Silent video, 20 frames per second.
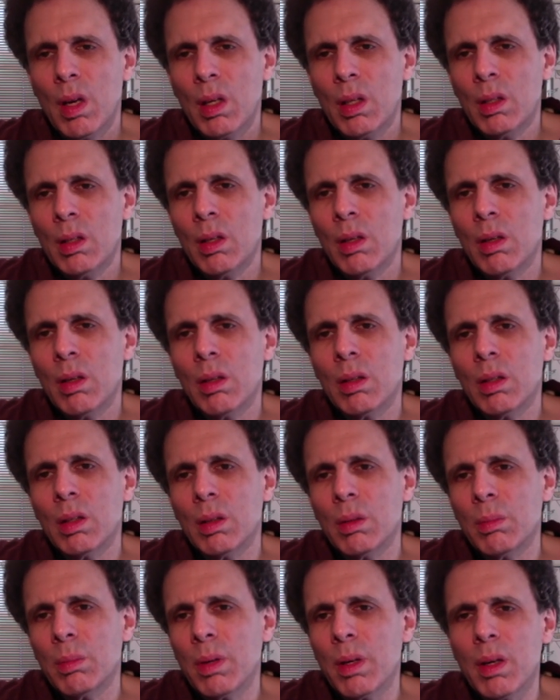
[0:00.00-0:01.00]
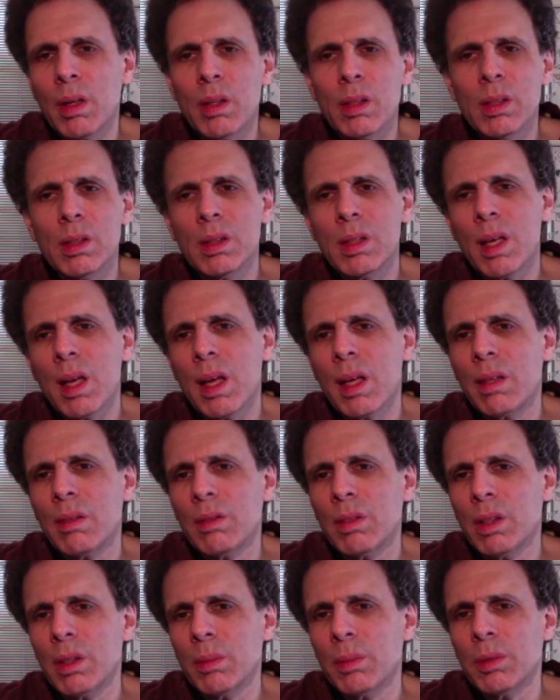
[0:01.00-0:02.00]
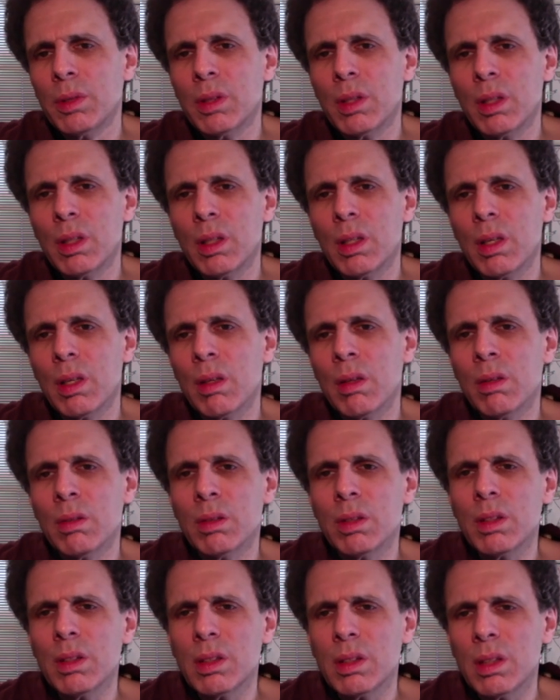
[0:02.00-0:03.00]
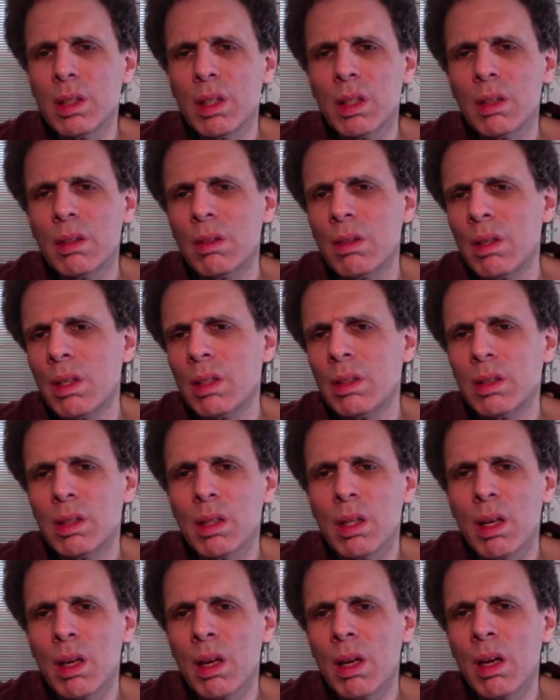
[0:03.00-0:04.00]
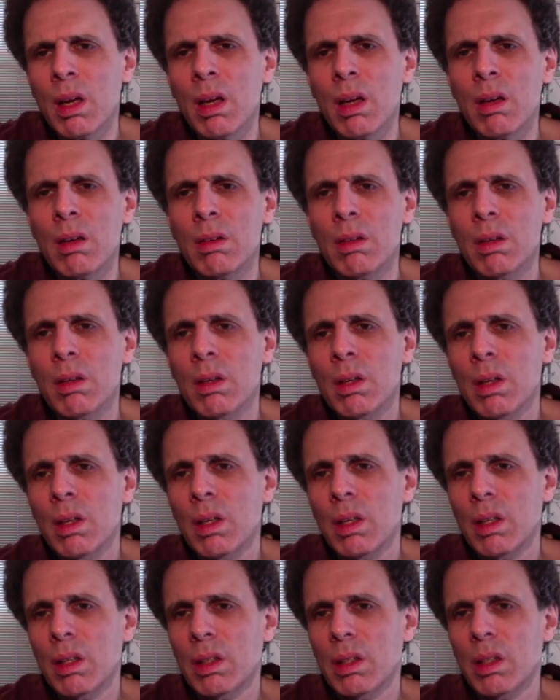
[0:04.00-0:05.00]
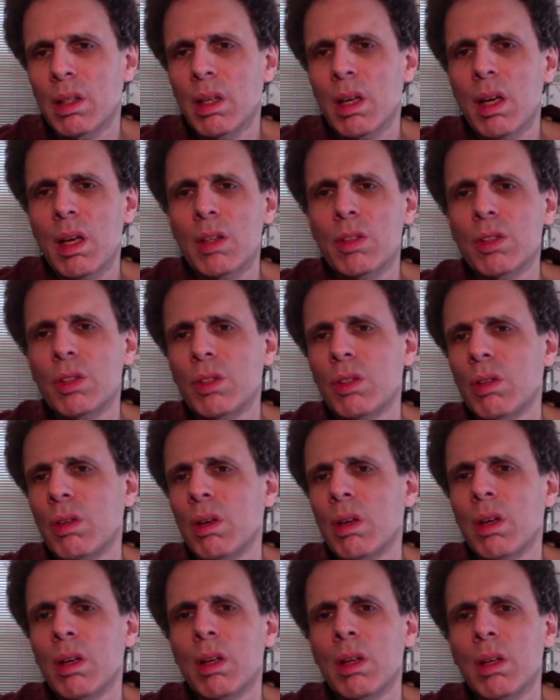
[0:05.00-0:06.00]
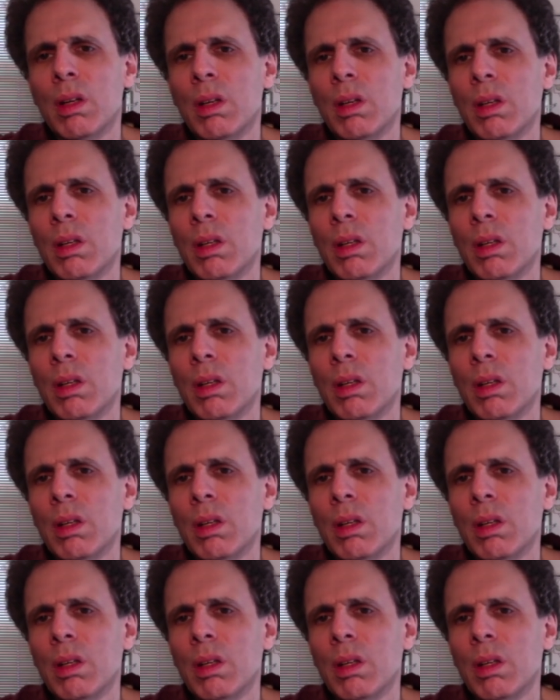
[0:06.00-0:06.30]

I can hardly bear the sight of lipstick on the cigarettes there in the ashtray.